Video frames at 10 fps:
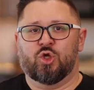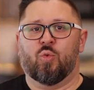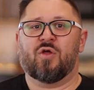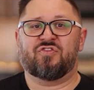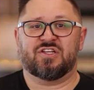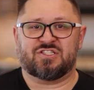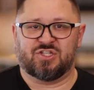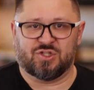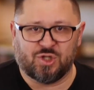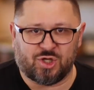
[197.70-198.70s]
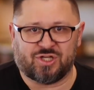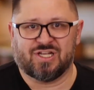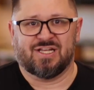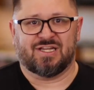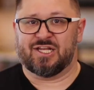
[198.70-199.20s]
You want this to look
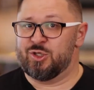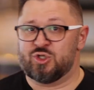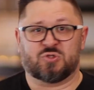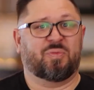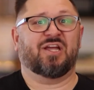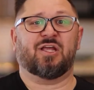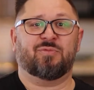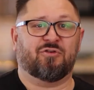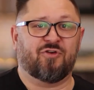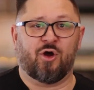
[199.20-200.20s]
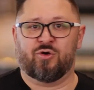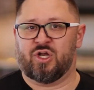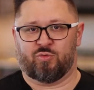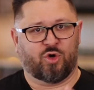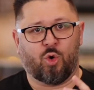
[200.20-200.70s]
like you just picked up your
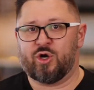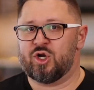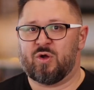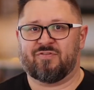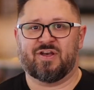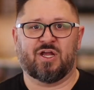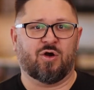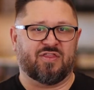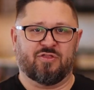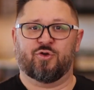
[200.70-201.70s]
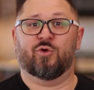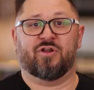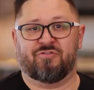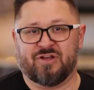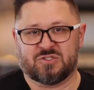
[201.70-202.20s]
phone, recorded a quick video, and then threw it
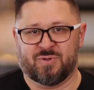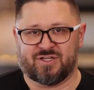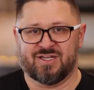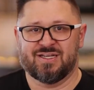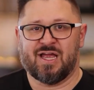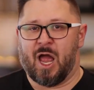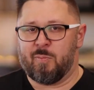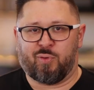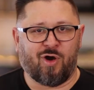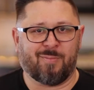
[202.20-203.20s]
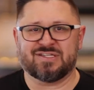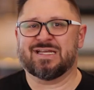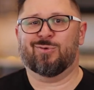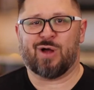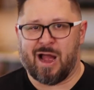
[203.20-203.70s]
onto Facebook. I promise
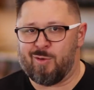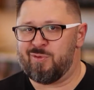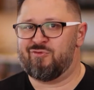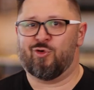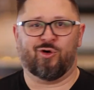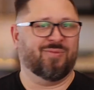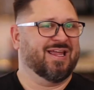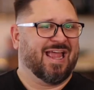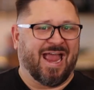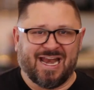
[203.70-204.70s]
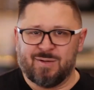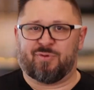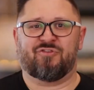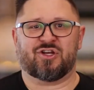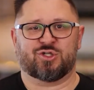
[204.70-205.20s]
it will outperform any
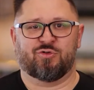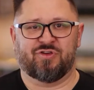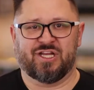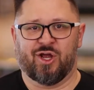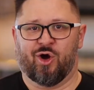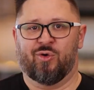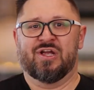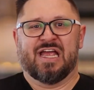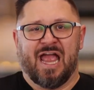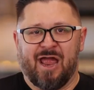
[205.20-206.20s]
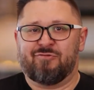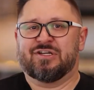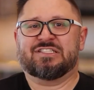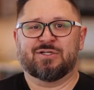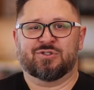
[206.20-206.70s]
professional video
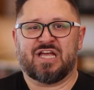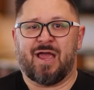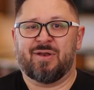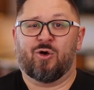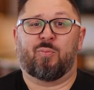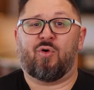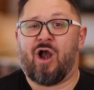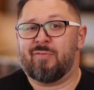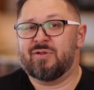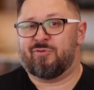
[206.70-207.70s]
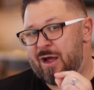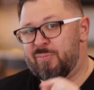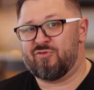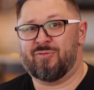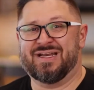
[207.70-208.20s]
every single time. It'll probably
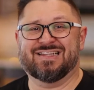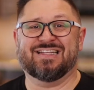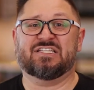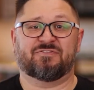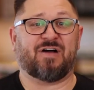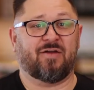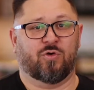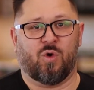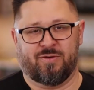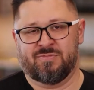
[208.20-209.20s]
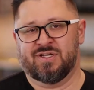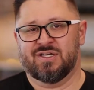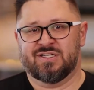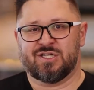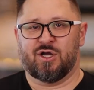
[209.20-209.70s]
outperform it at least 5 to 1.
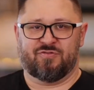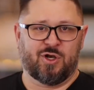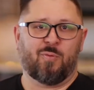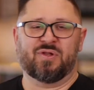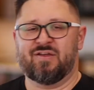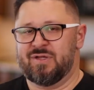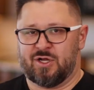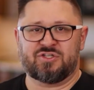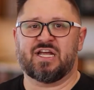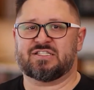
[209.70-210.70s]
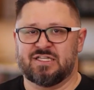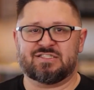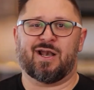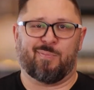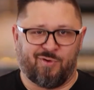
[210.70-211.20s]
So if you don't believe me, go test
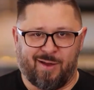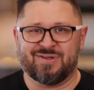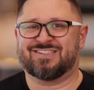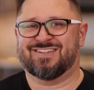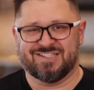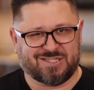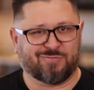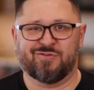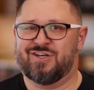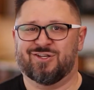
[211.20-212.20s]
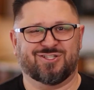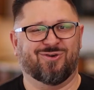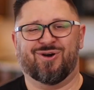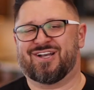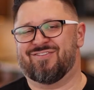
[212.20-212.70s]
this, and I promise the selfie video is
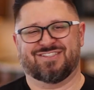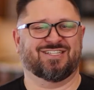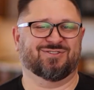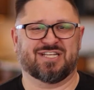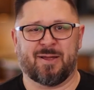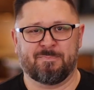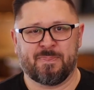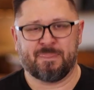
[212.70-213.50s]
gonna work every single time.